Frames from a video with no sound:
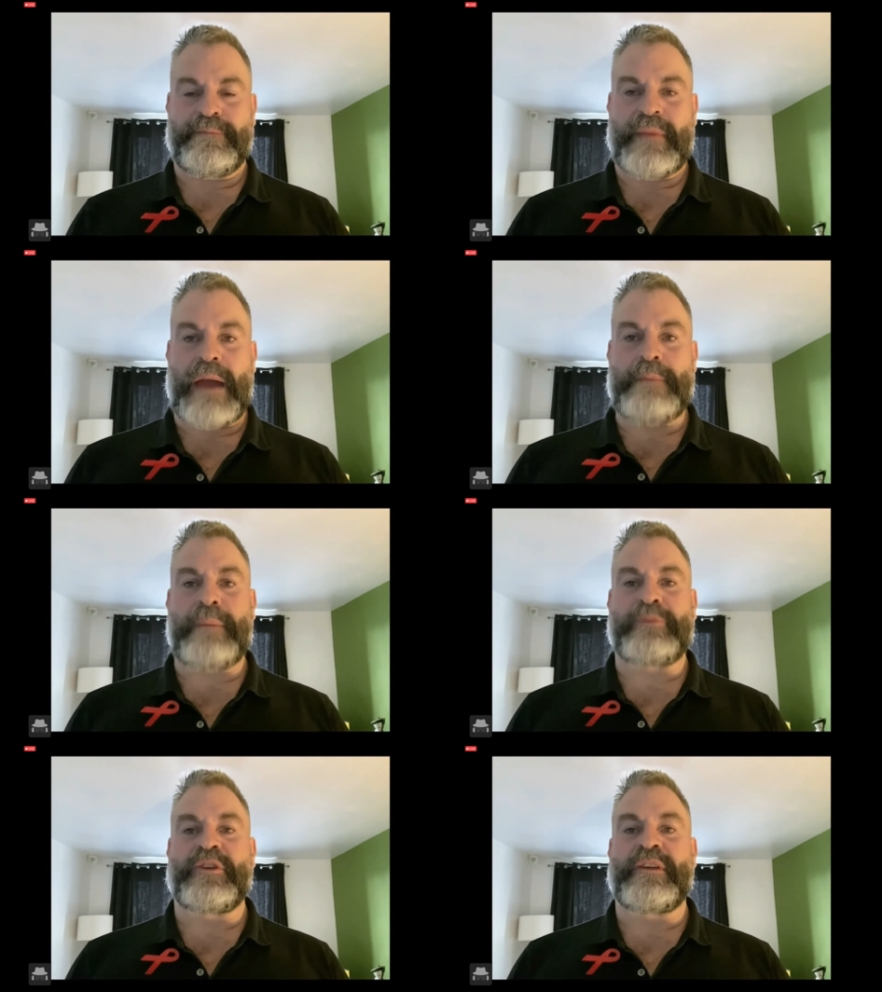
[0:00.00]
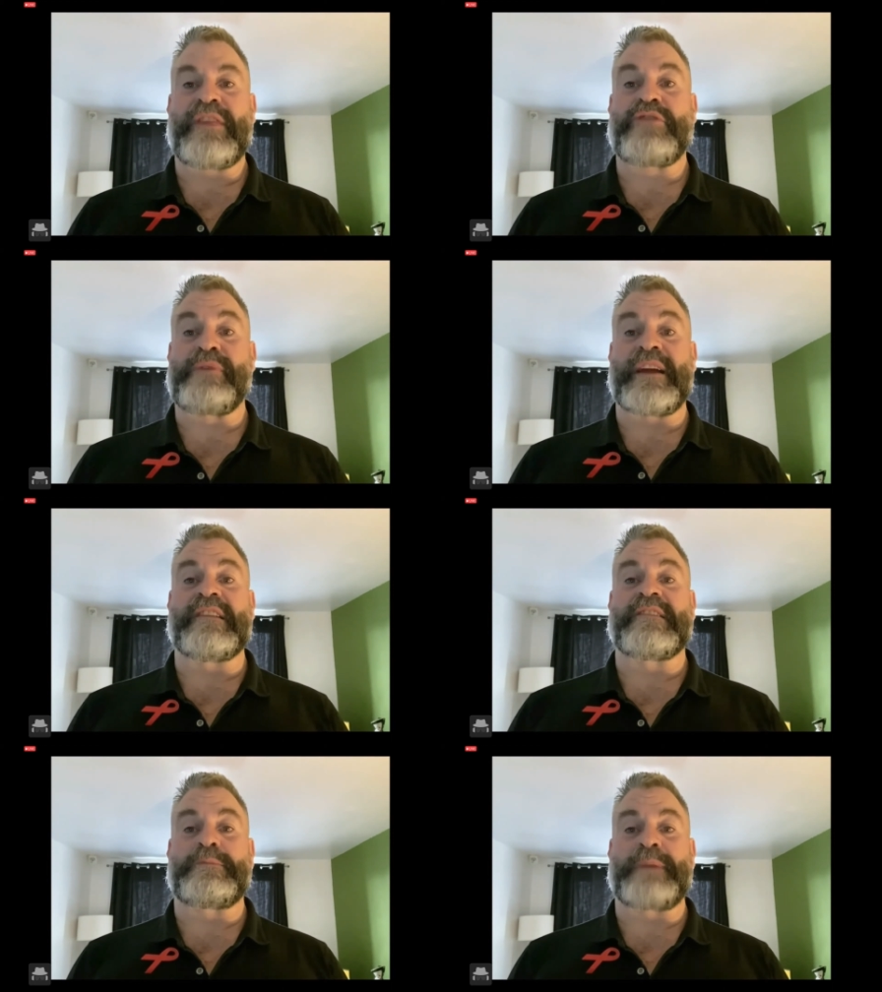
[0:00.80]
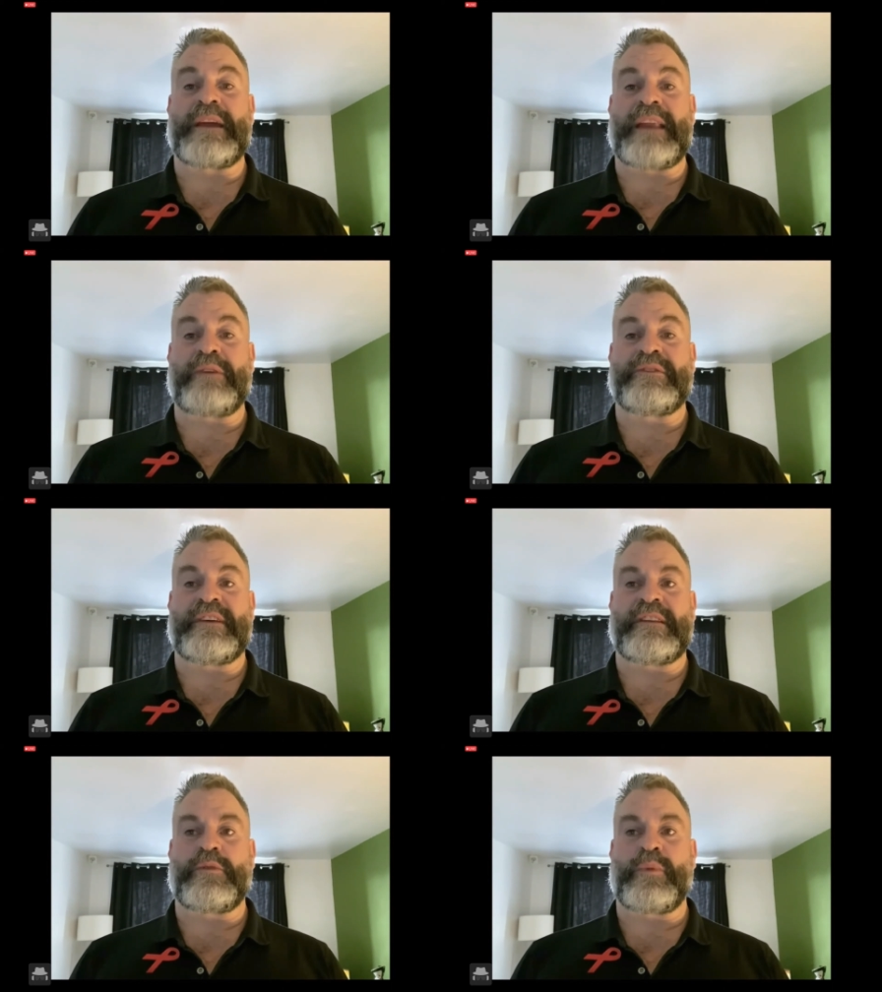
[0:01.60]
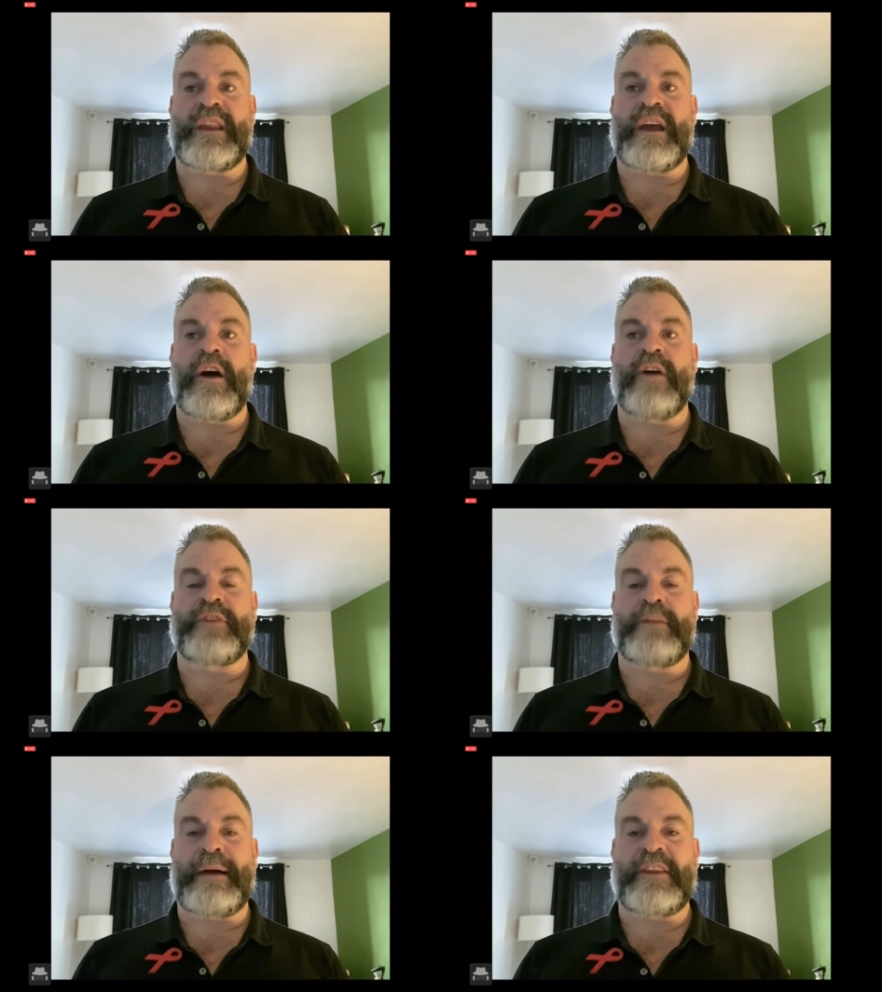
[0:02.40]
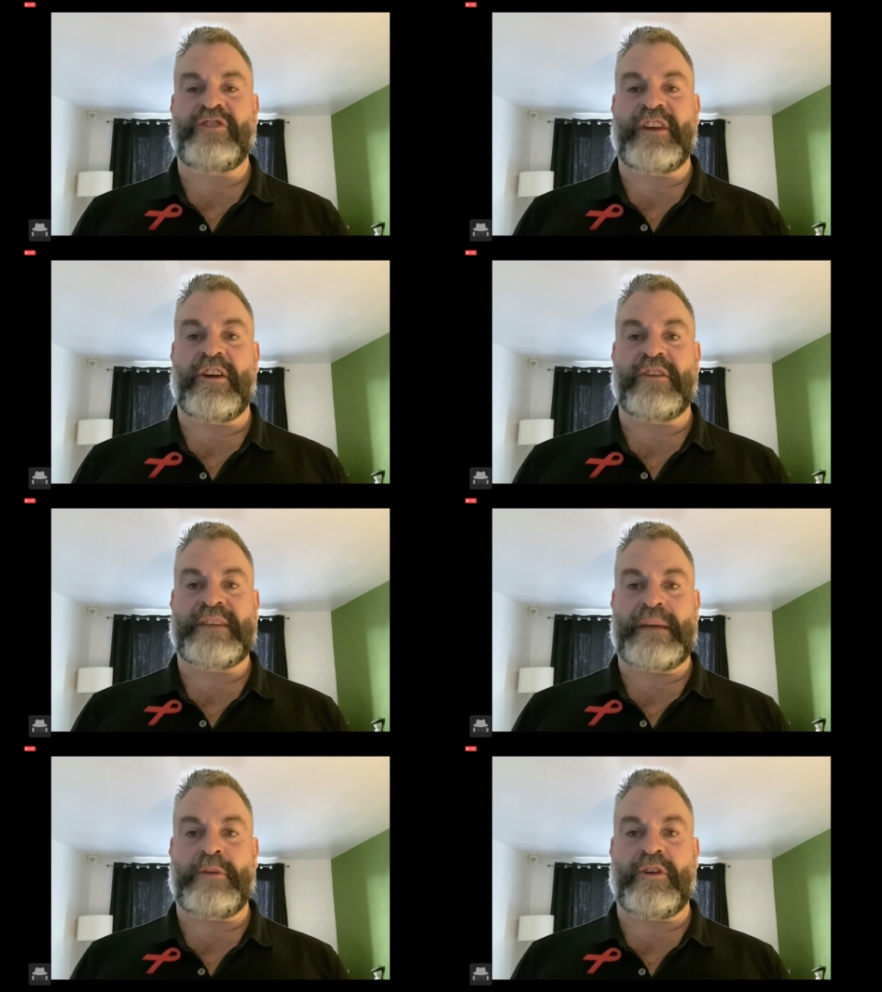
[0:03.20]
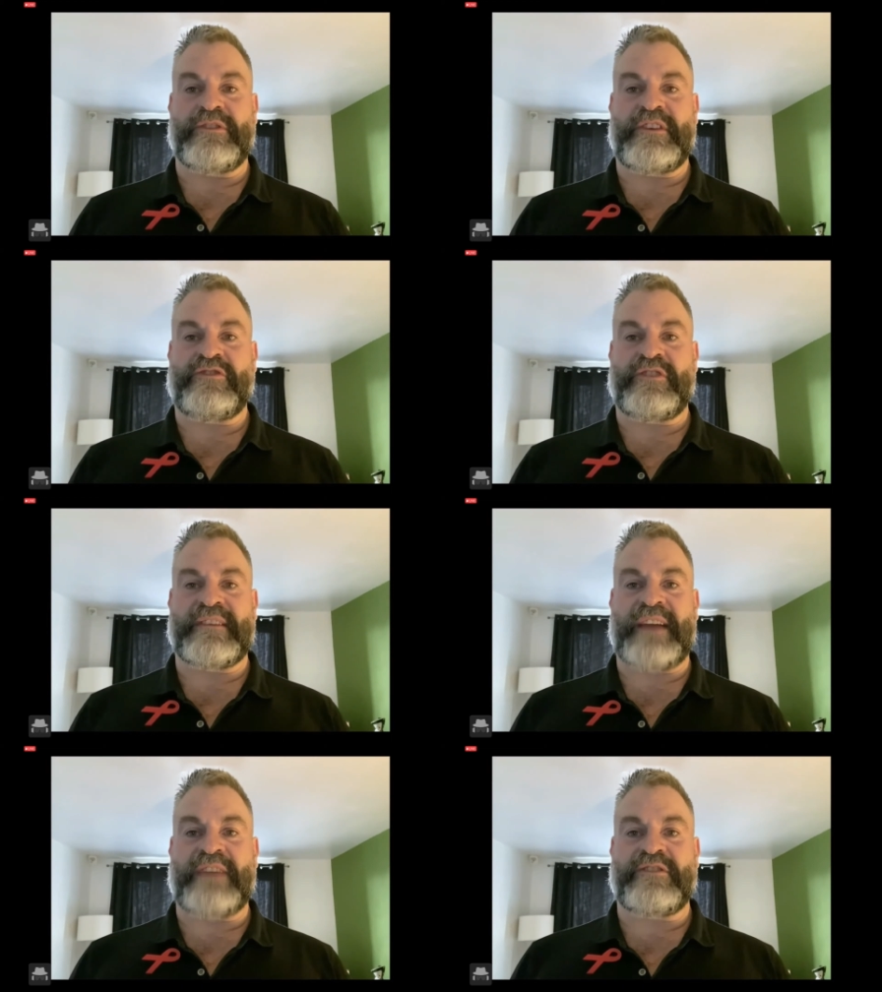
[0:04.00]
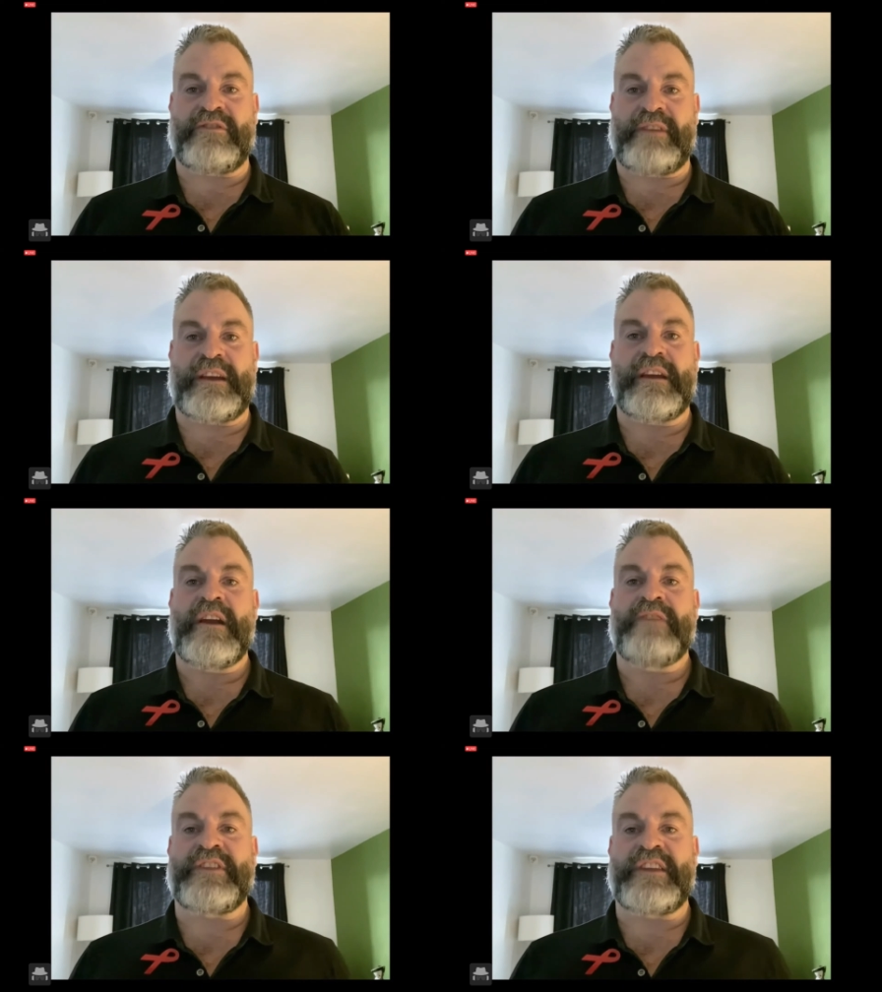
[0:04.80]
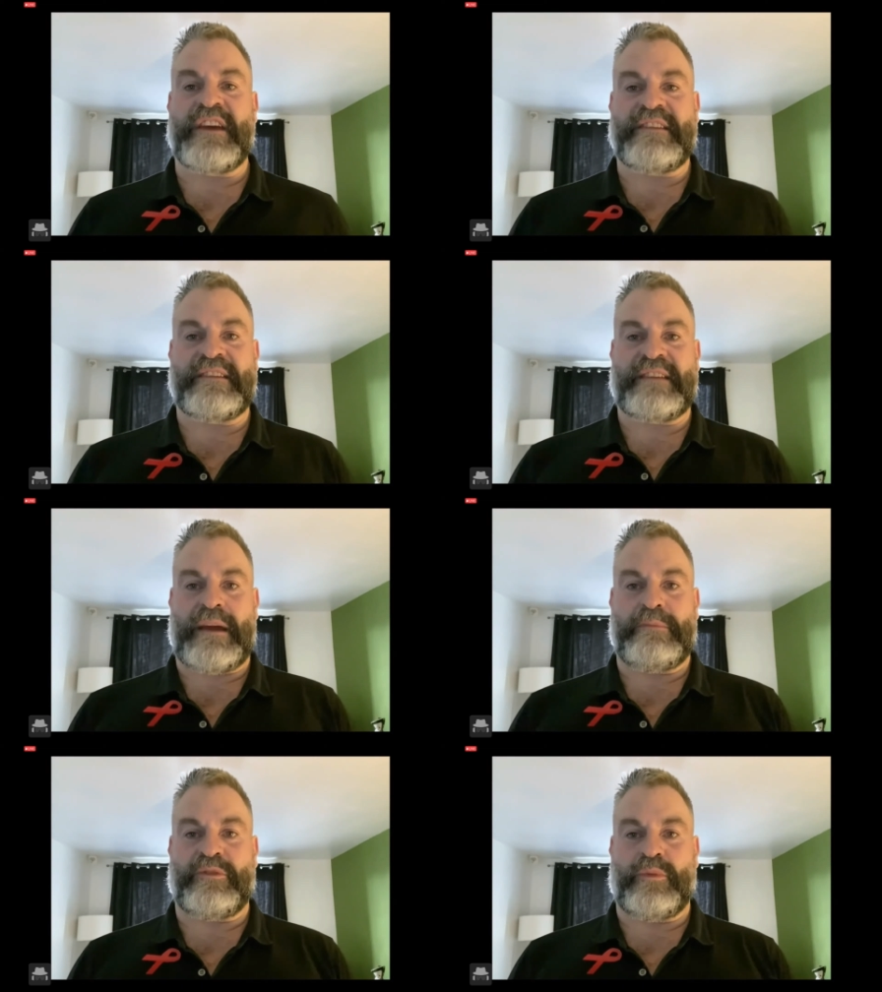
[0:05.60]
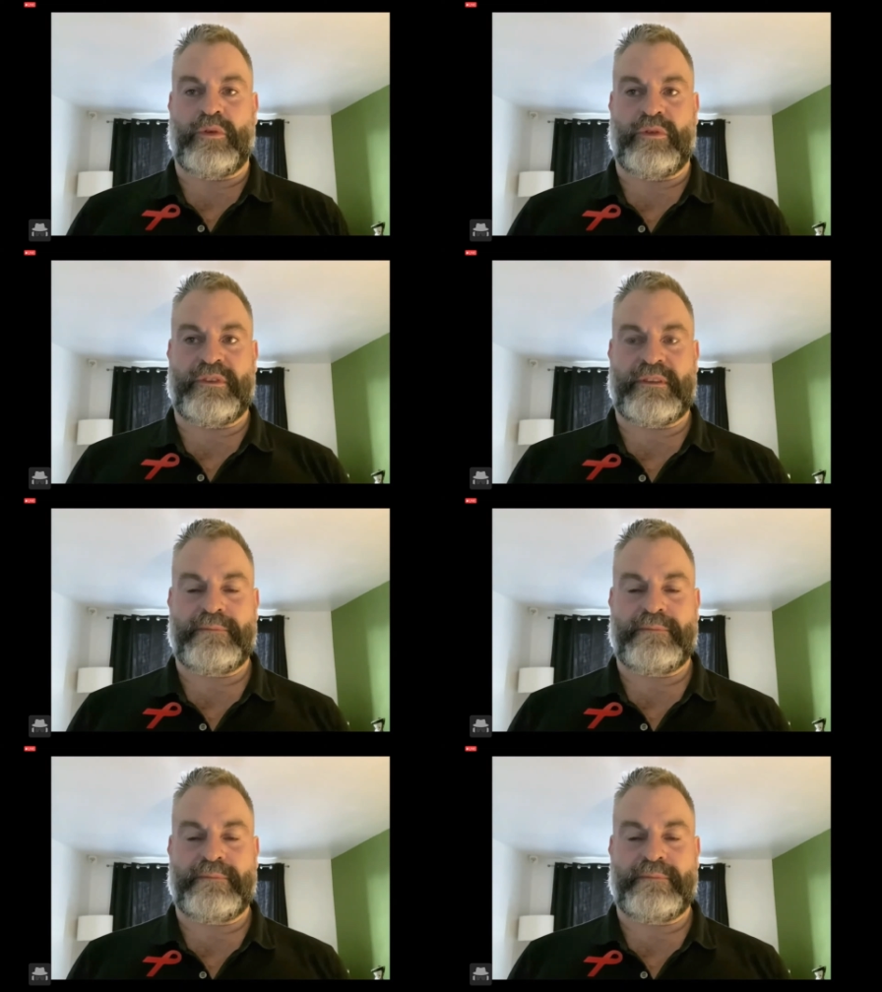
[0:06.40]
I'm absolutely thrilled to be announcing the winner of the Managing Long-Term Conditions category for the Nursing Times Awards.